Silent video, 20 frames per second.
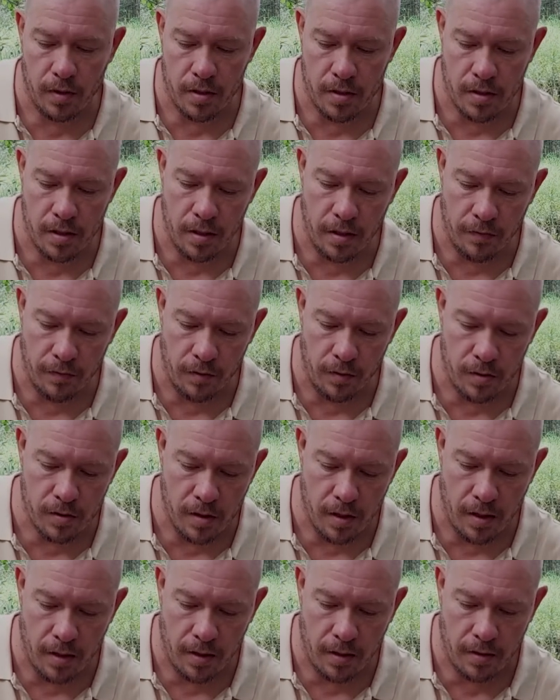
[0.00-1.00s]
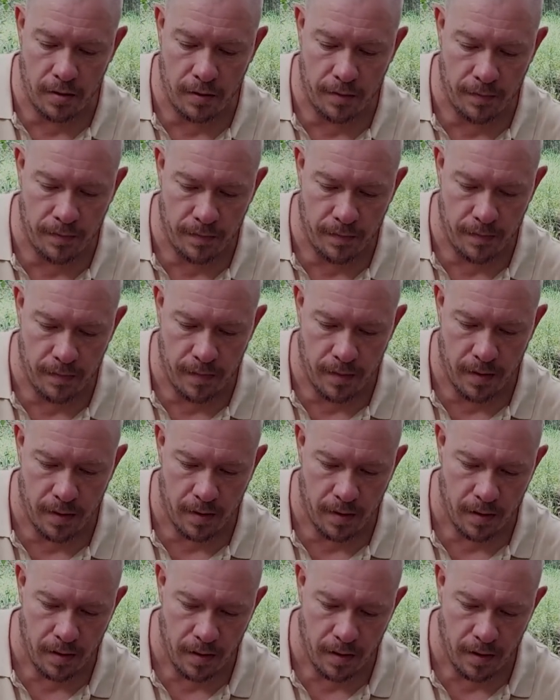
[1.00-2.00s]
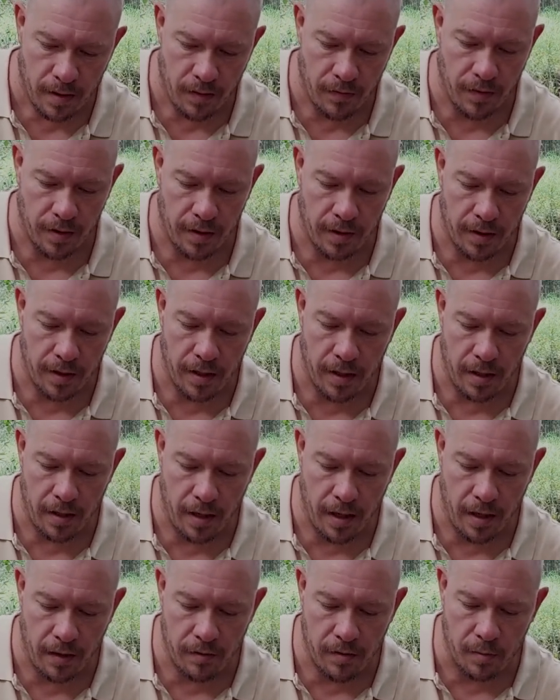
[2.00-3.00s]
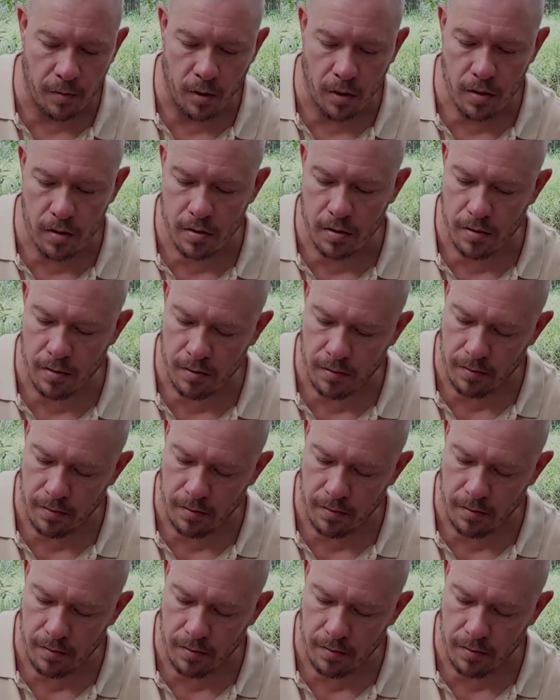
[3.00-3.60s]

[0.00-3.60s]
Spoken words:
the sleeve looks like, if I can get it out of the box.